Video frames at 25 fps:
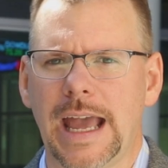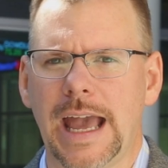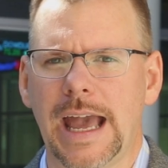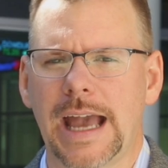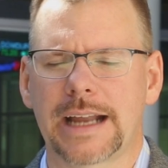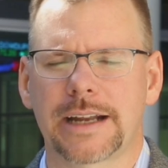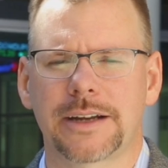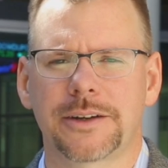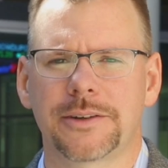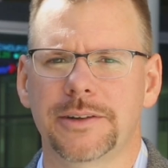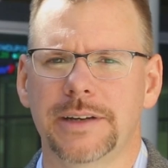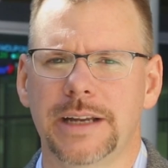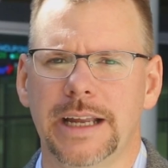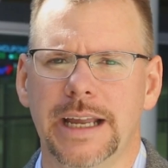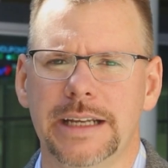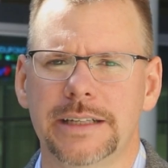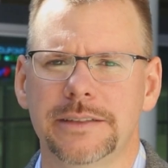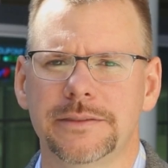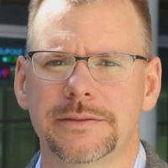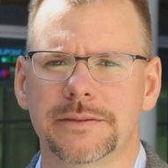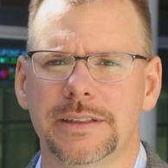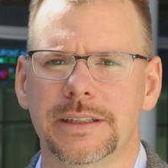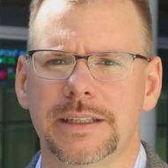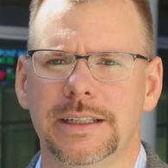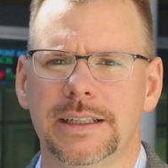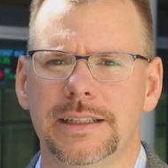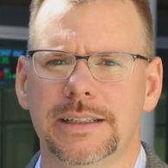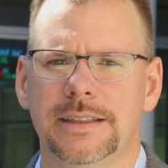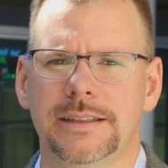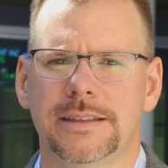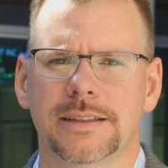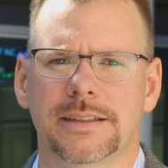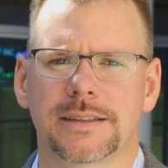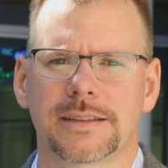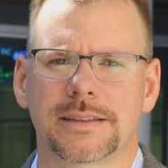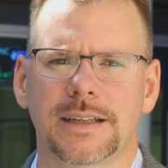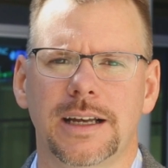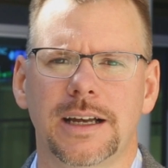act creatively
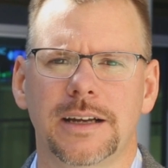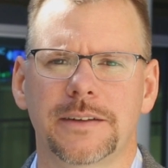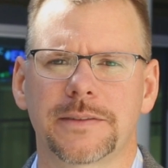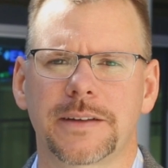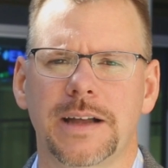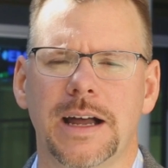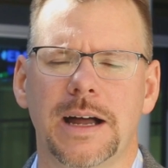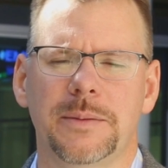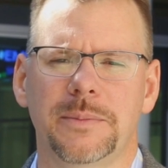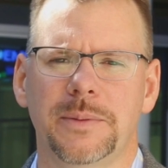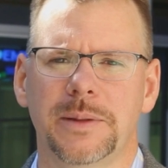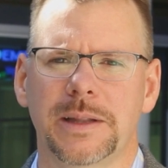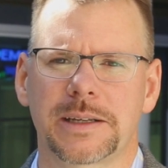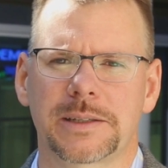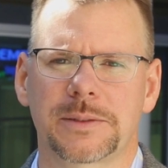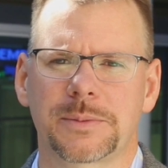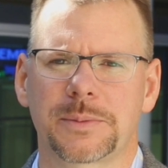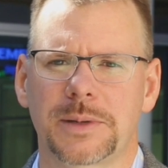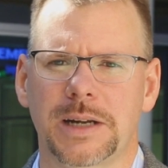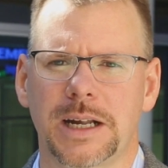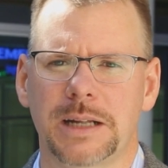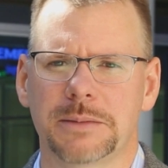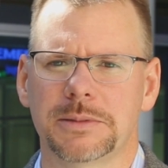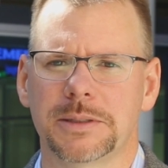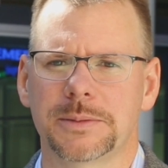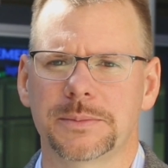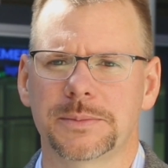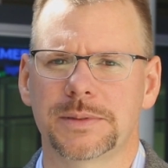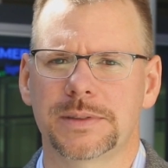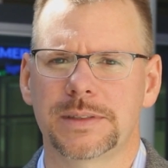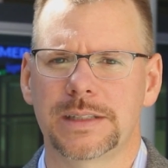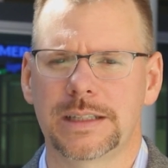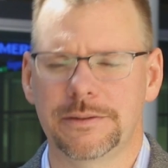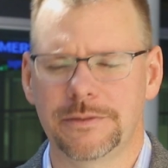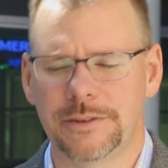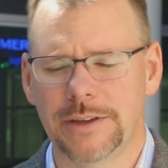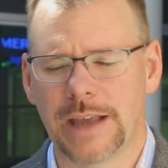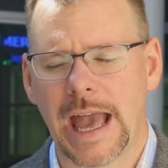to solve complex problems?
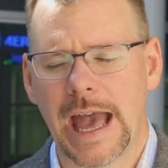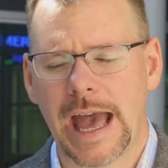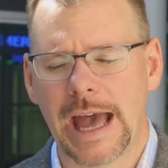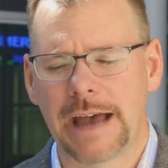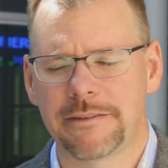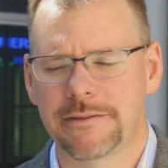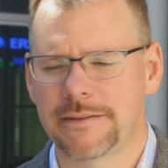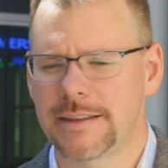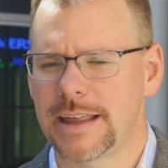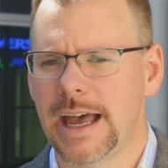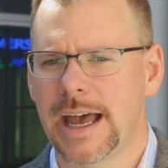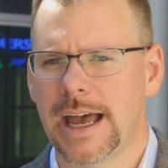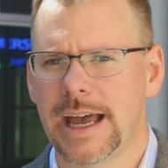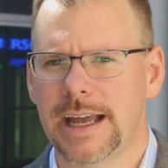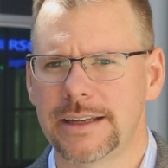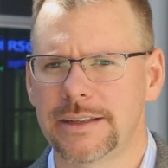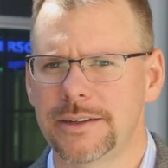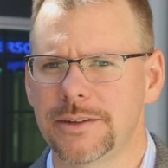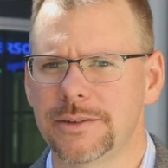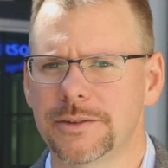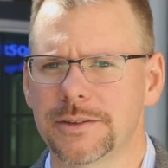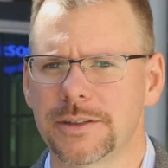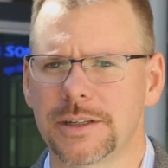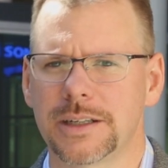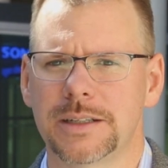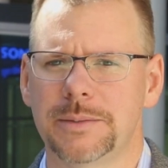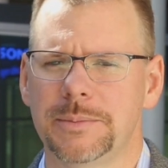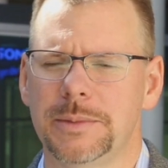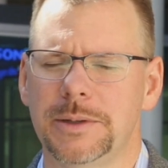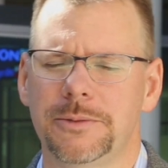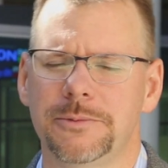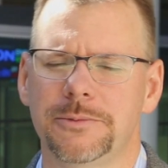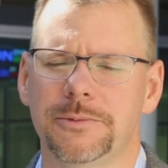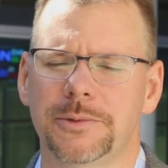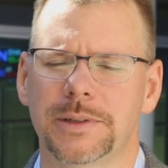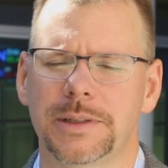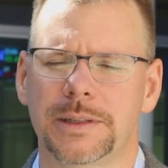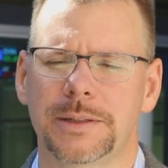And if you have that, you're going to be
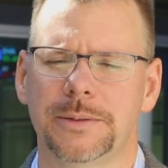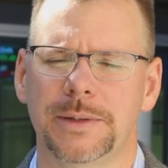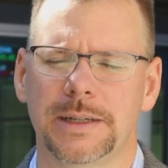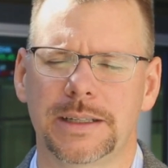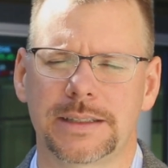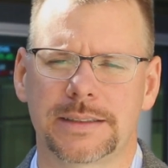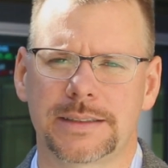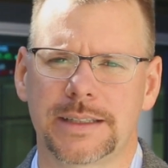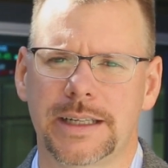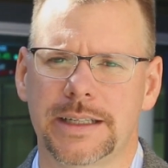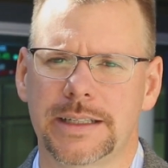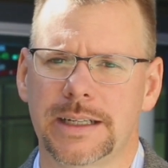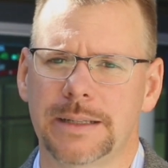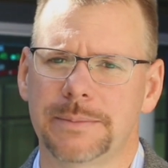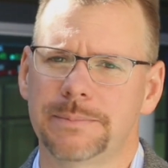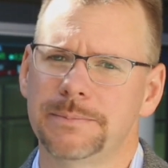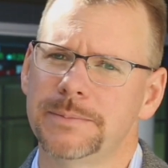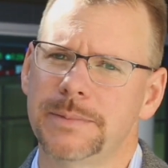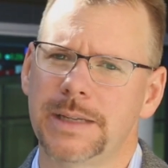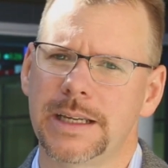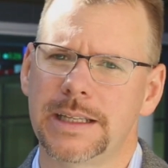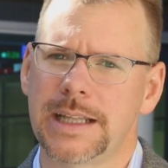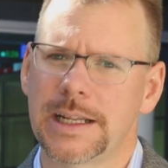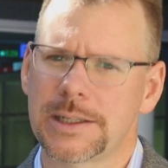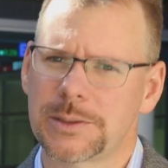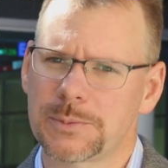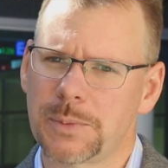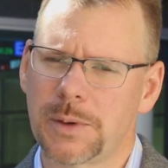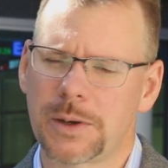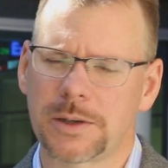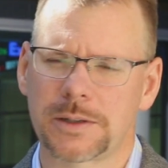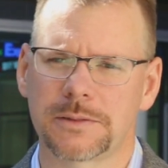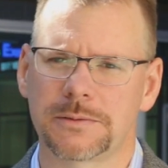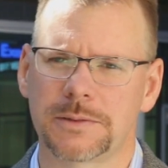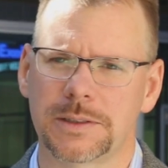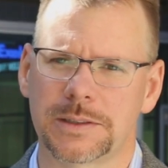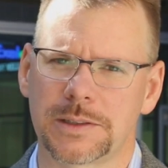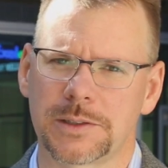really well set up. And that's
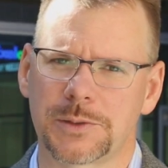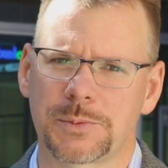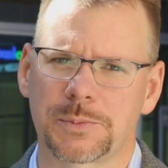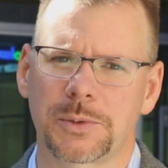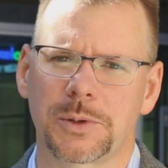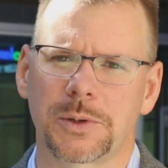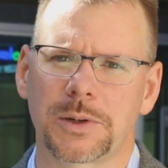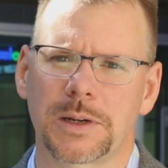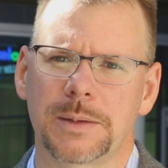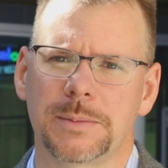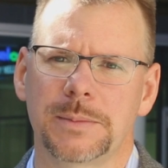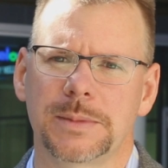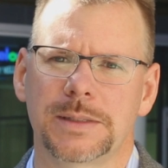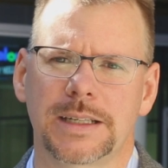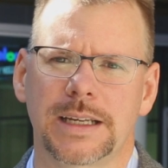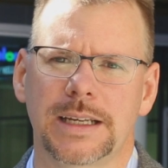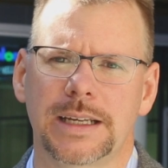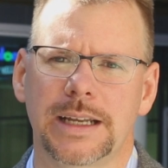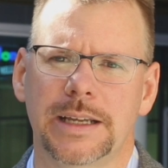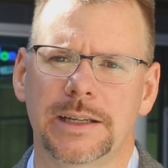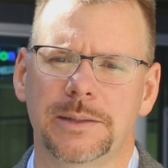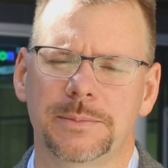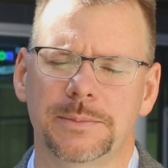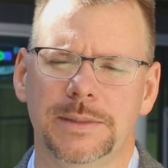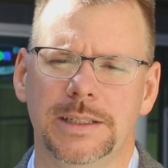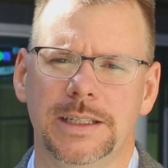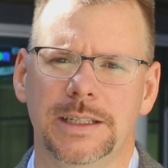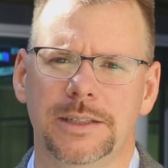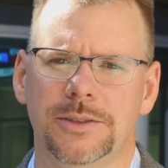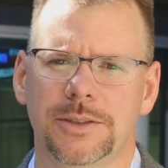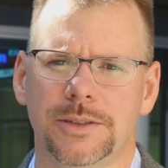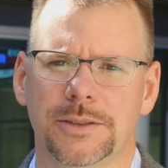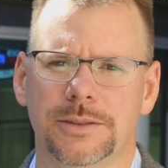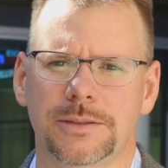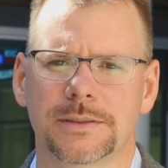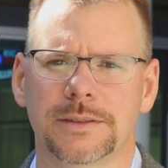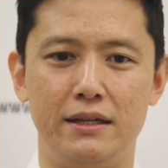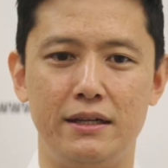part of what this program is going to help
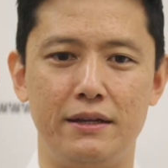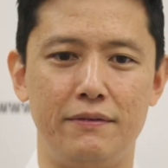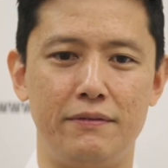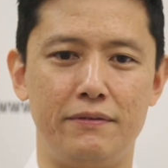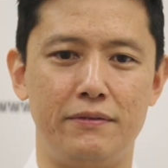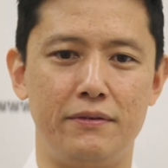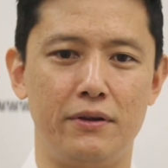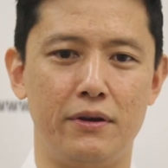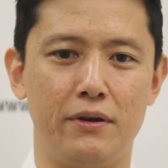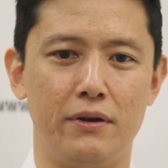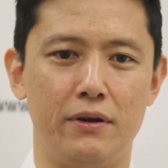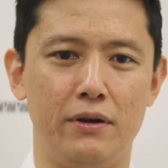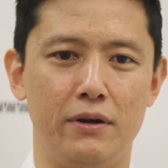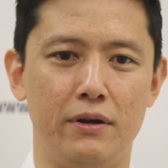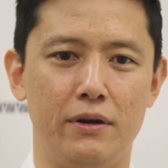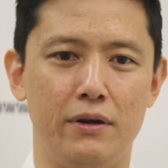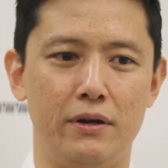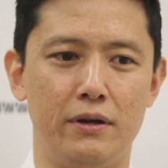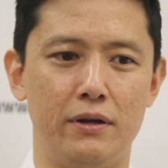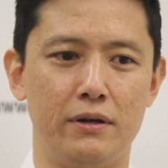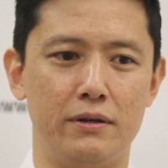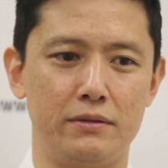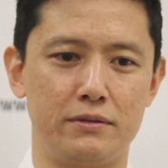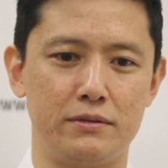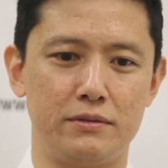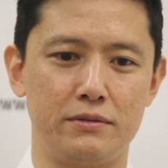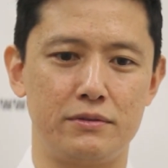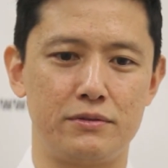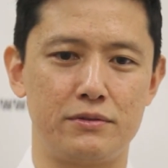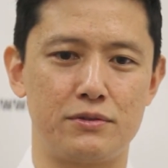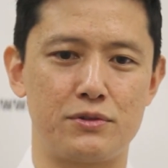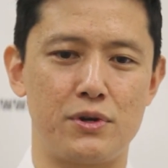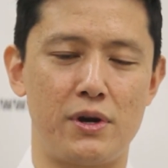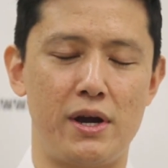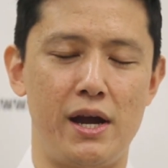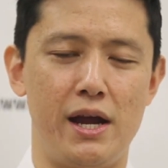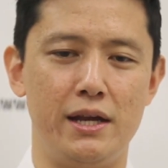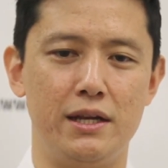teach you. If you're
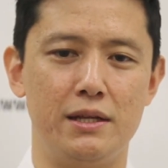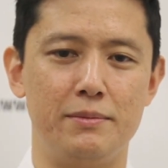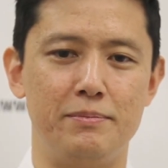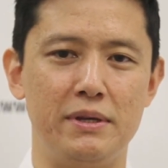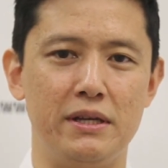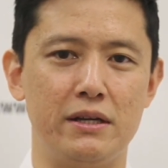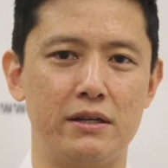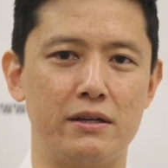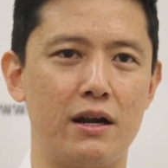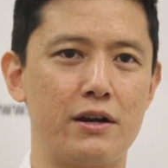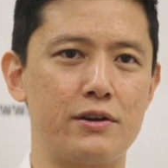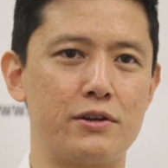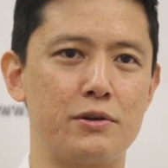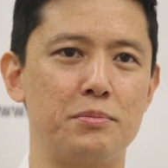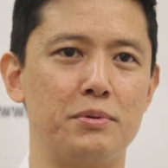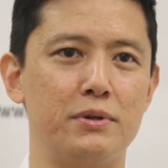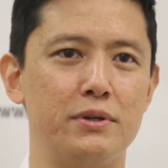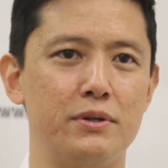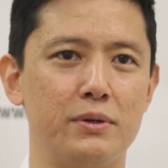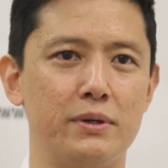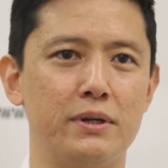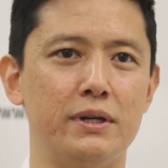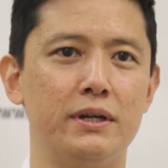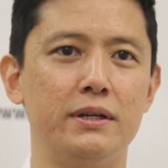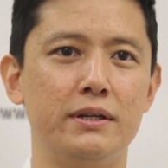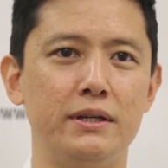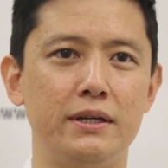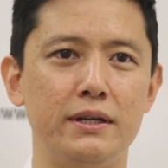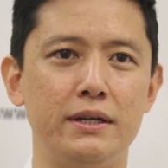trying to be an entrepreneur